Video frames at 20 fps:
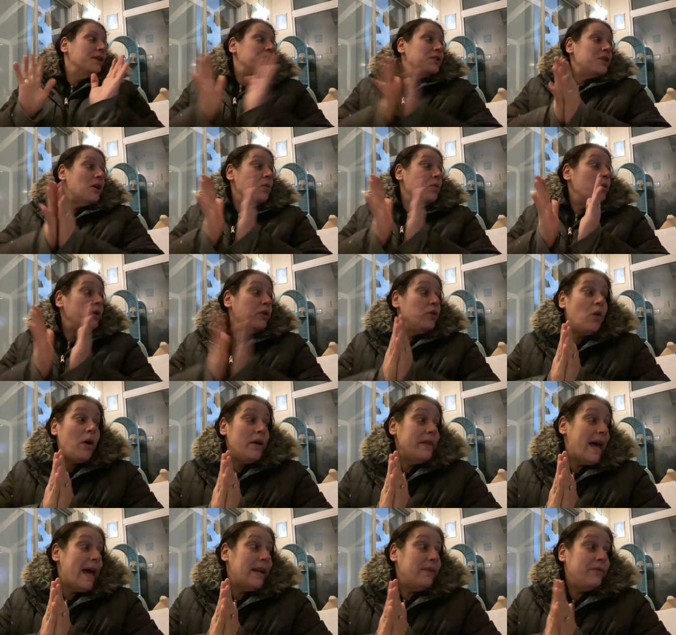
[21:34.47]
so we'll
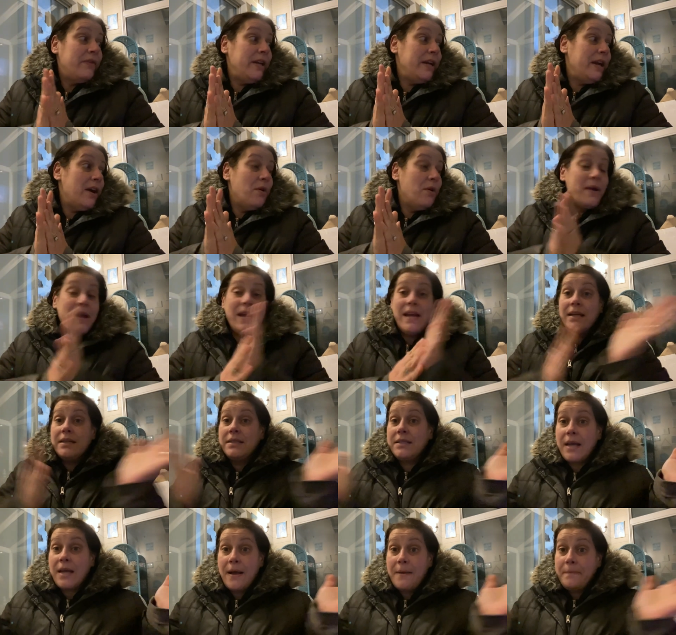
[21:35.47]
call that a video
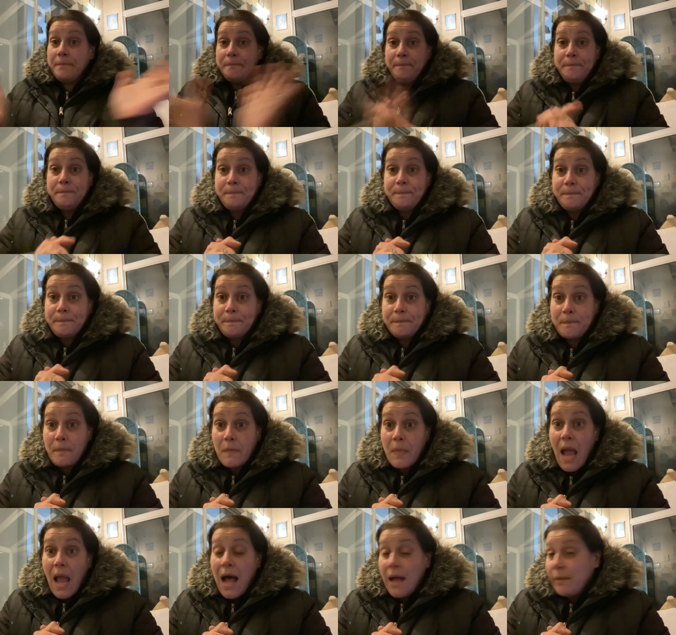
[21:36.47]
and um,
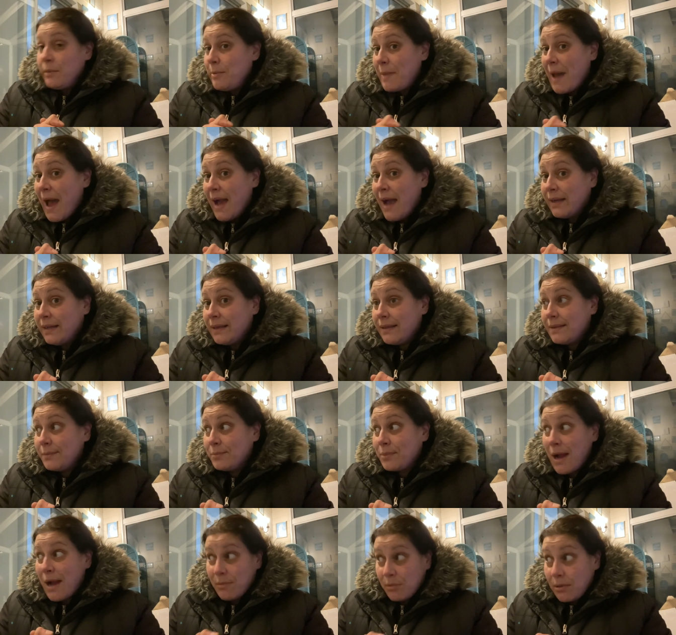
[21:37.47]
I'll be back
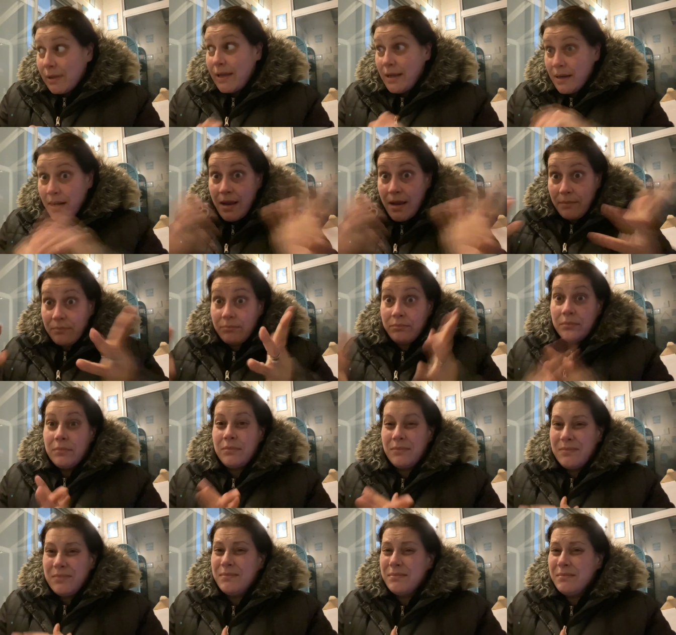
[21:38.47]
probably.
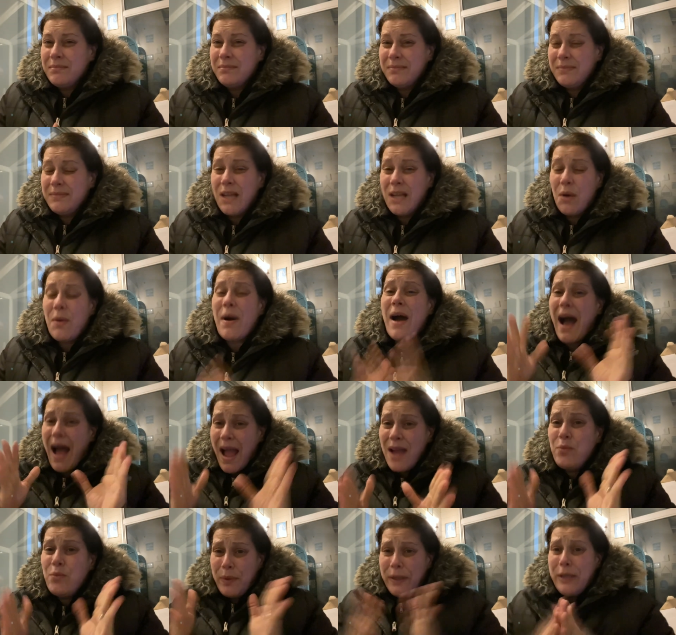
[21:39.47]
No,
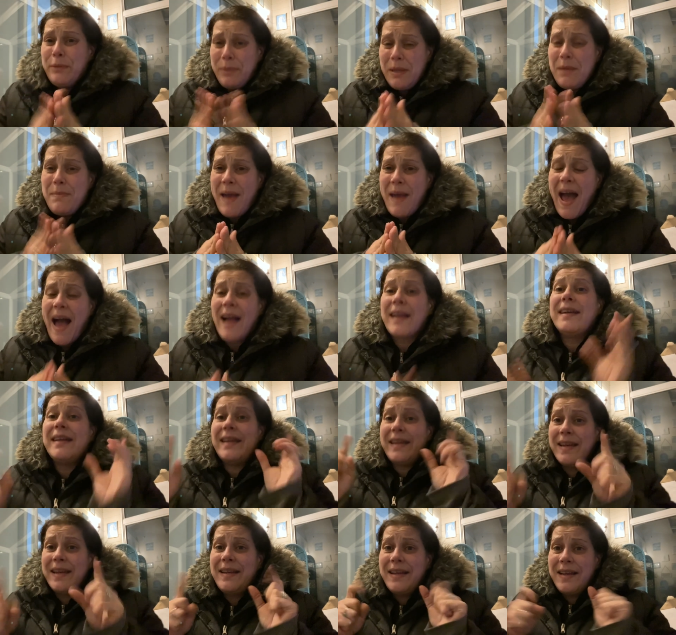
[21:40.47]
I will be back
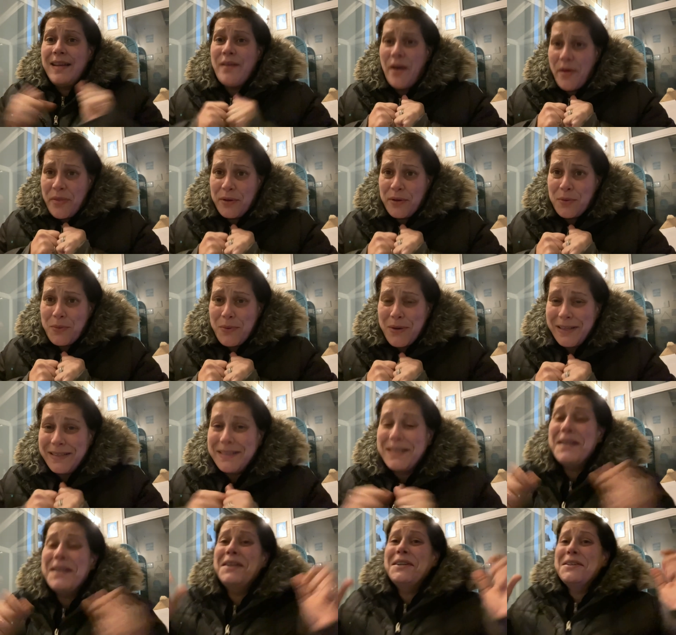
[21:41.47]
in another one.
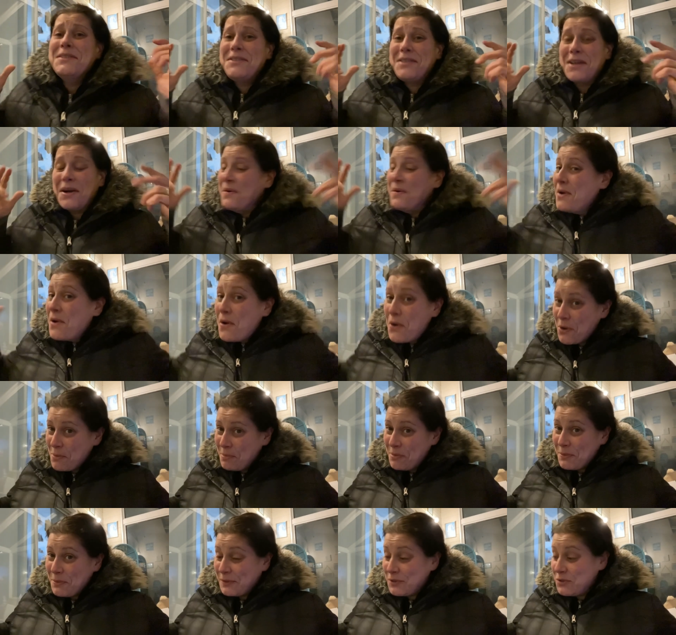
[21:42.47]
So
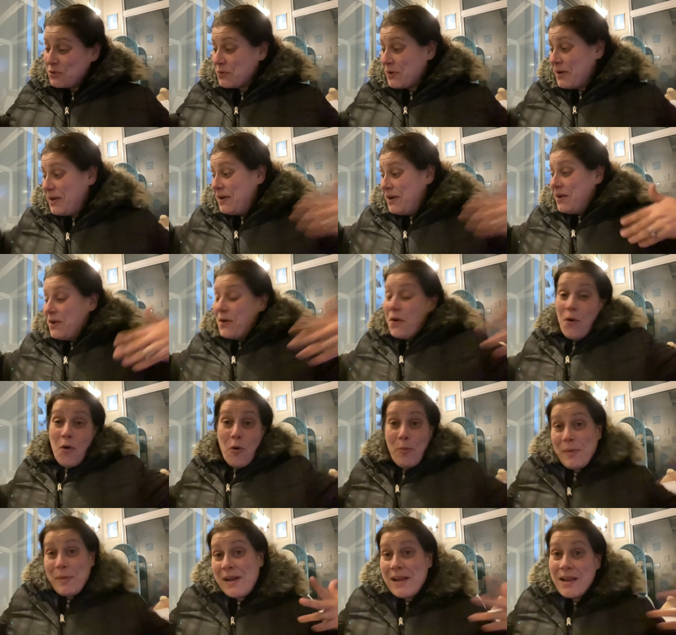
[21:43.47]
hope you enjoyed
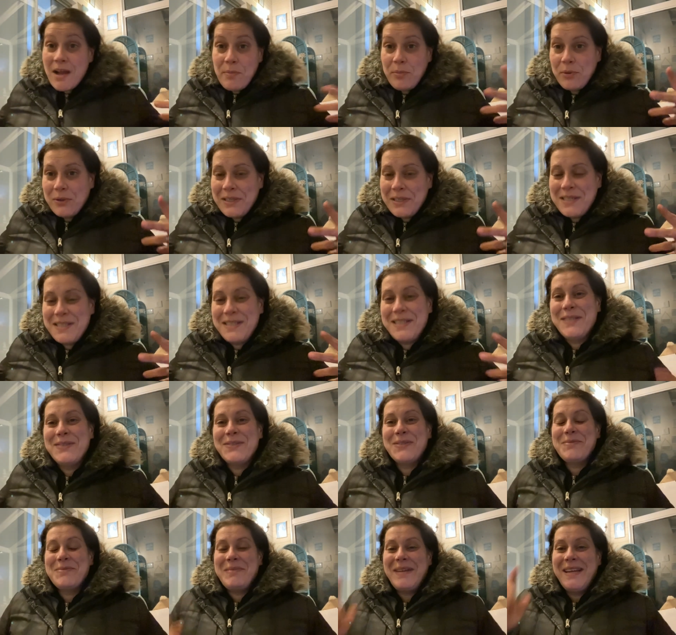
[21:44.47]
opening up all these things
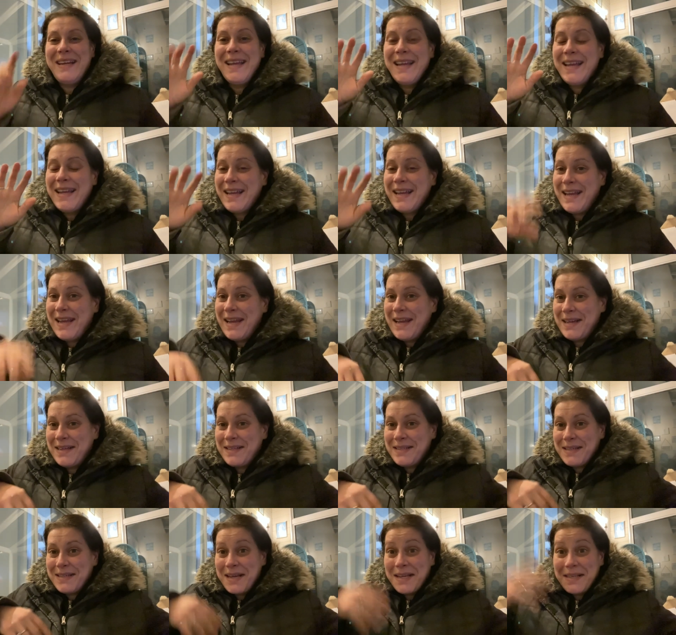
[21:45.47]
with me.
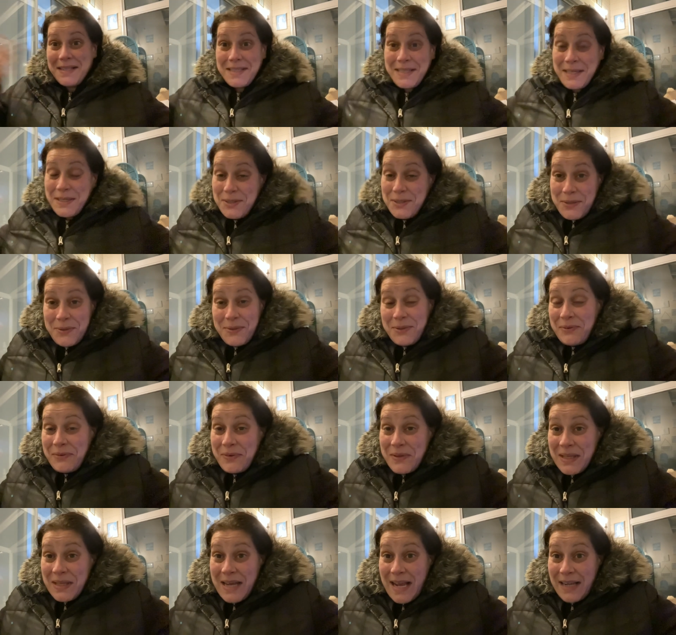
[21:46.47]
And uh, stay tuned for
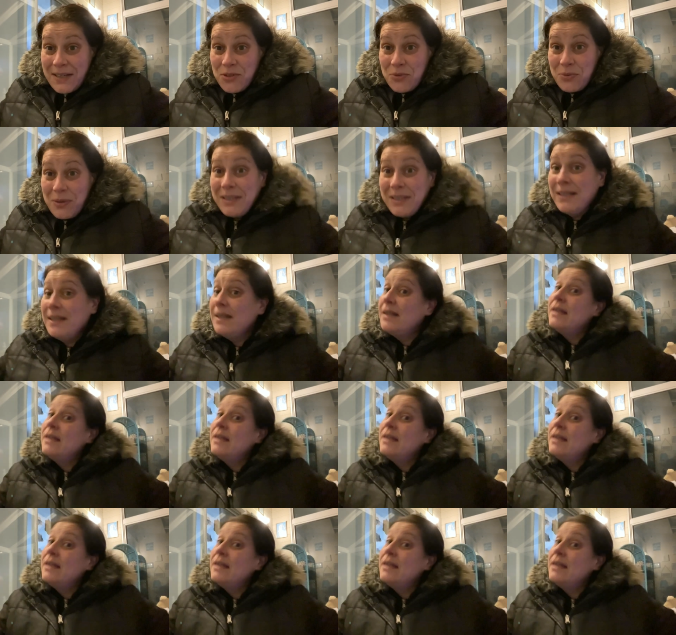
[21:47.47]
the next one.